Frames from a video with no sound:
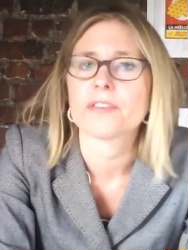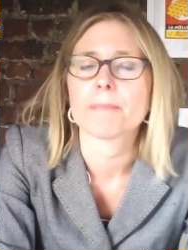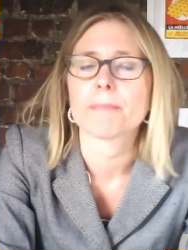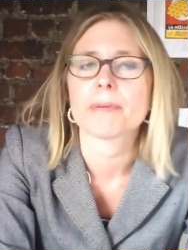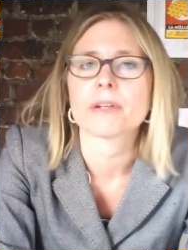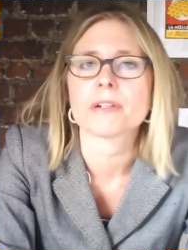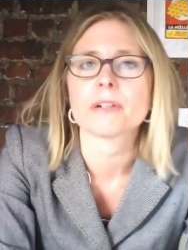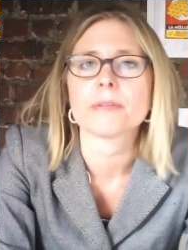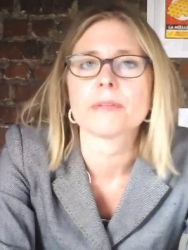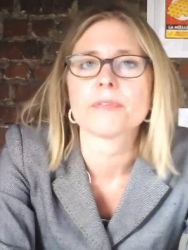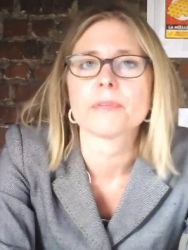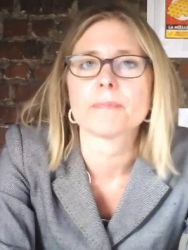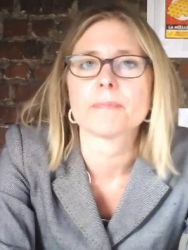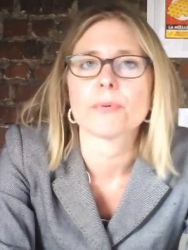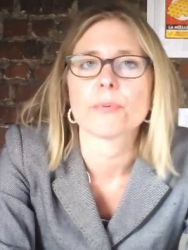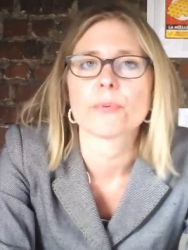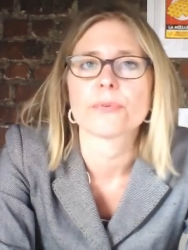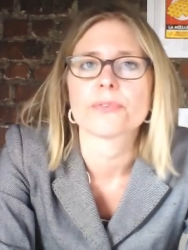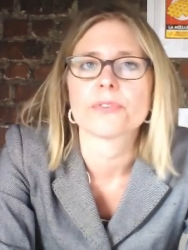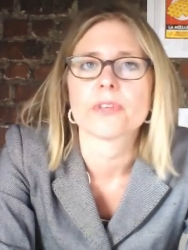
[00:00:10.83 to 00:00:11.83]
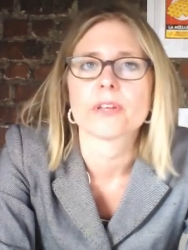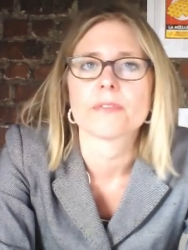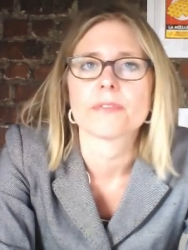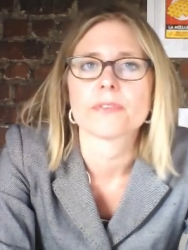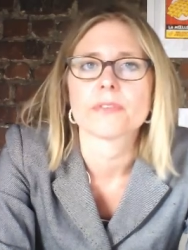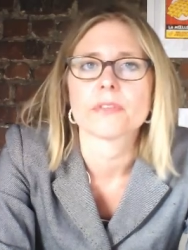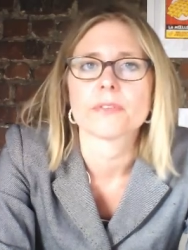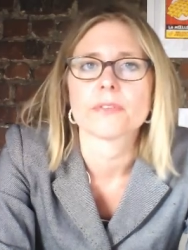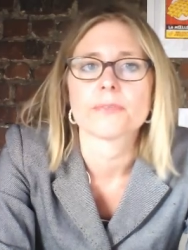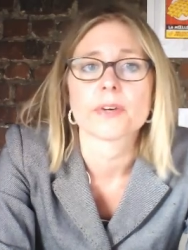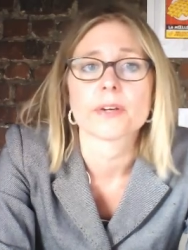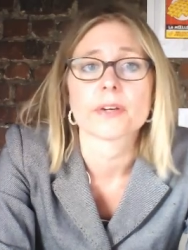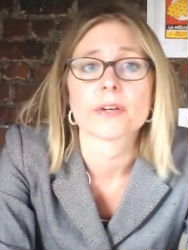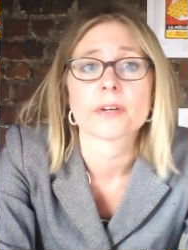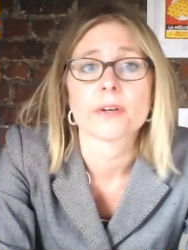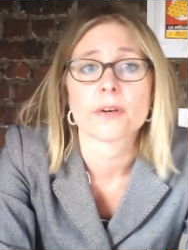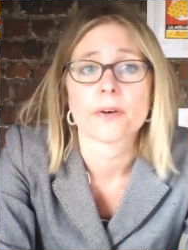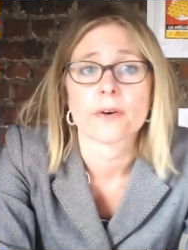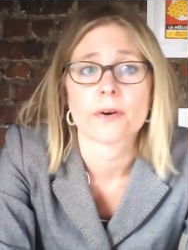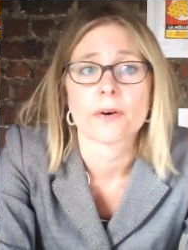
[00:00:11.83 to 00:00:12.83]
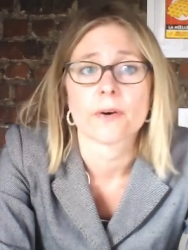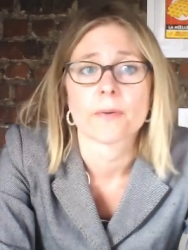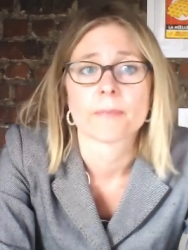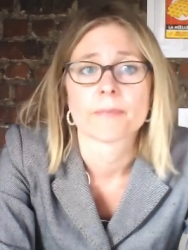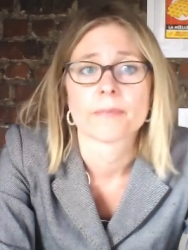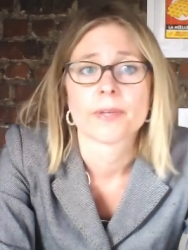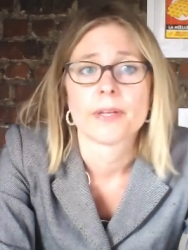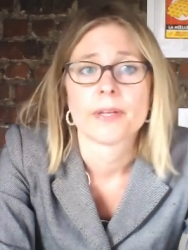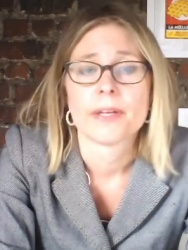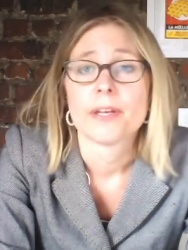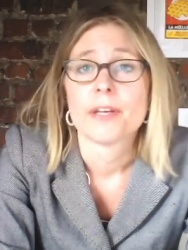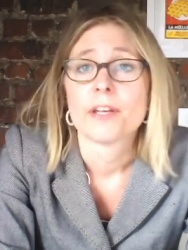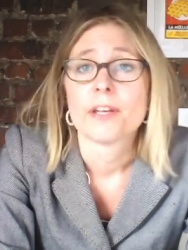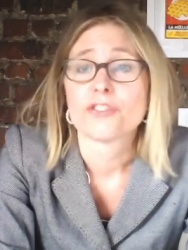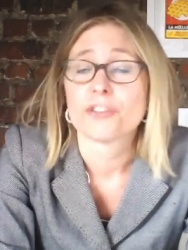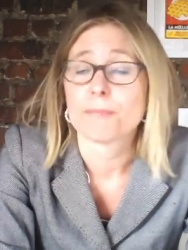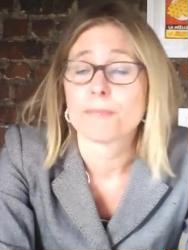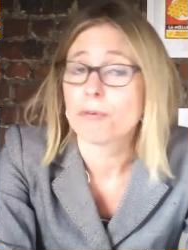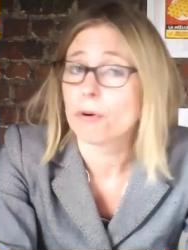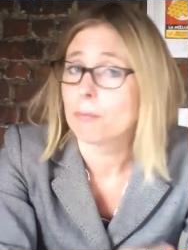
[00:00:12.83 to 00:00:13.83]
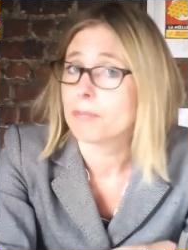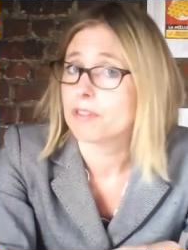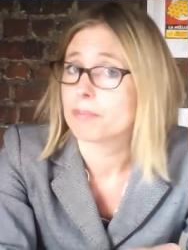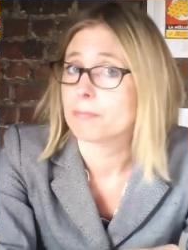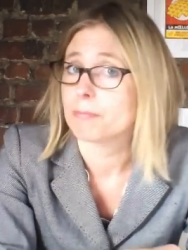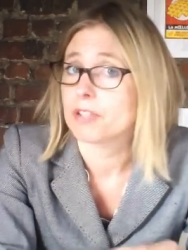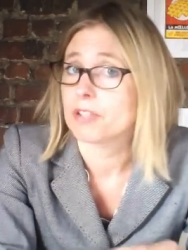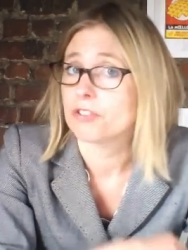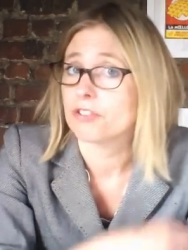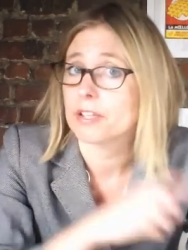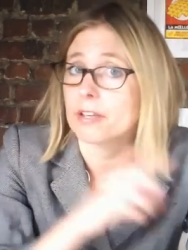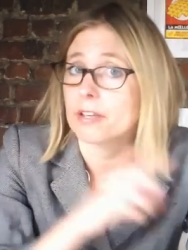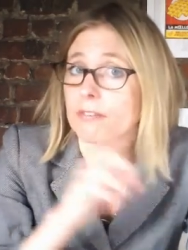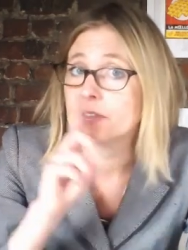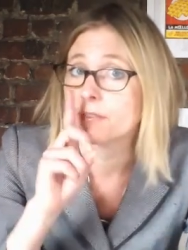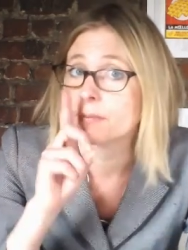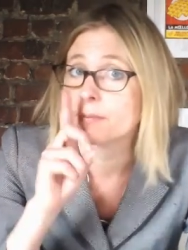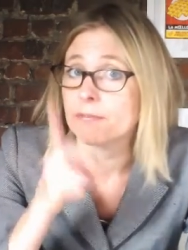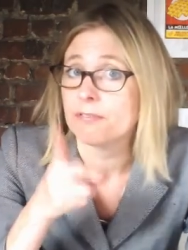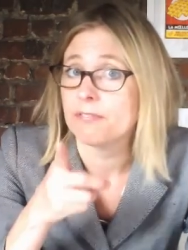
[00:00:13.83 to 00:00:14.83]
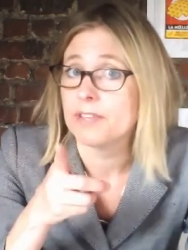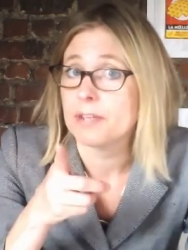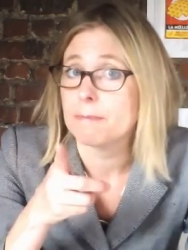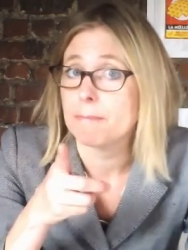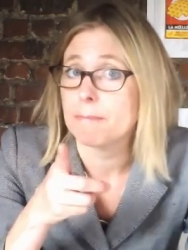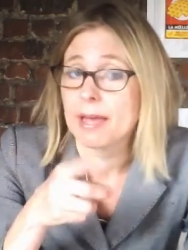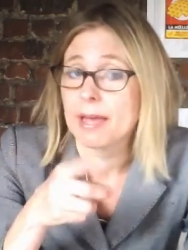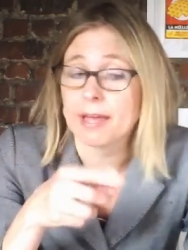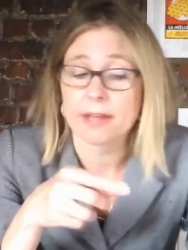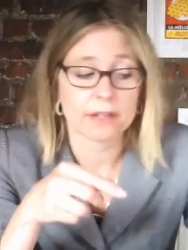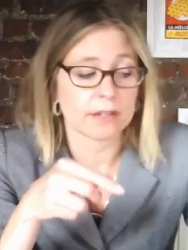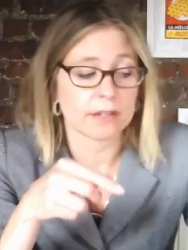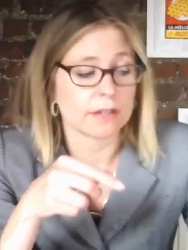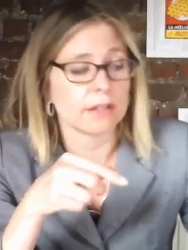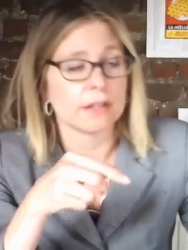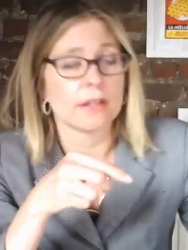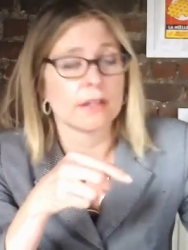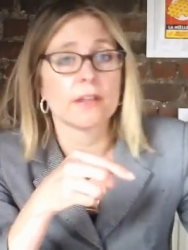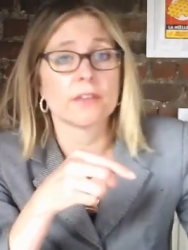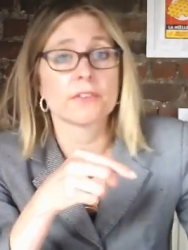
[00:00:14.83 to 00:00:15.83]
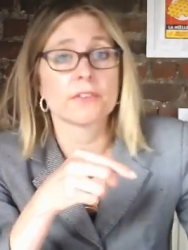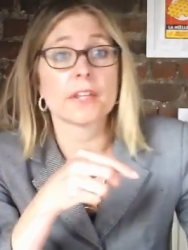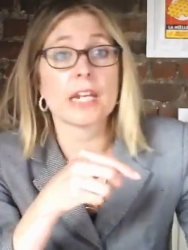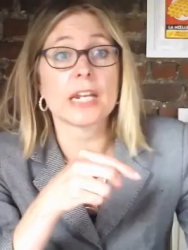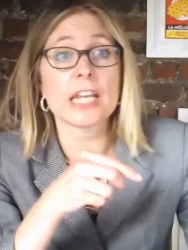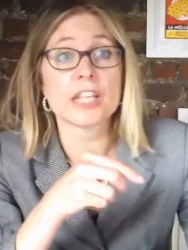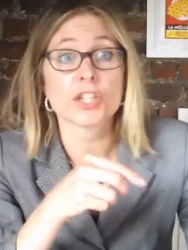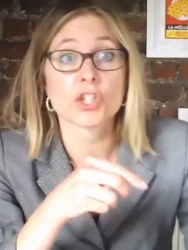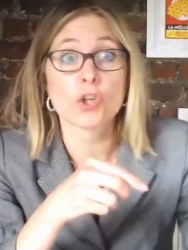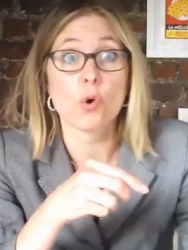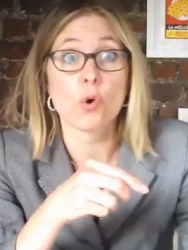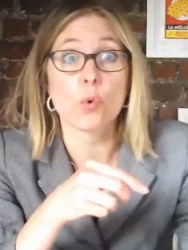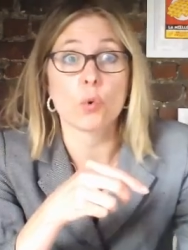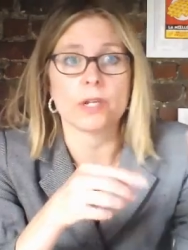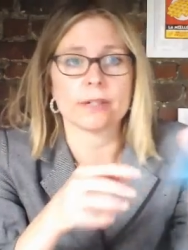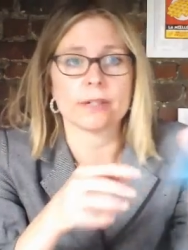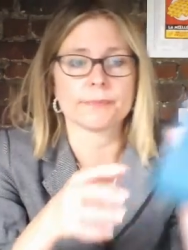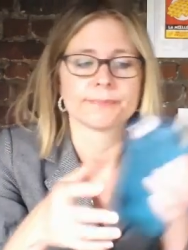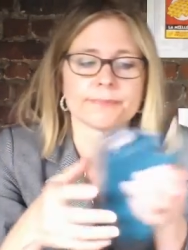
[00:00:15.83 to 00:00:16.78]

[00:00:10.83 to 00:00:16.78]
a bundle of support services for her car. She promised me she'd give us some feedback. So let's call her.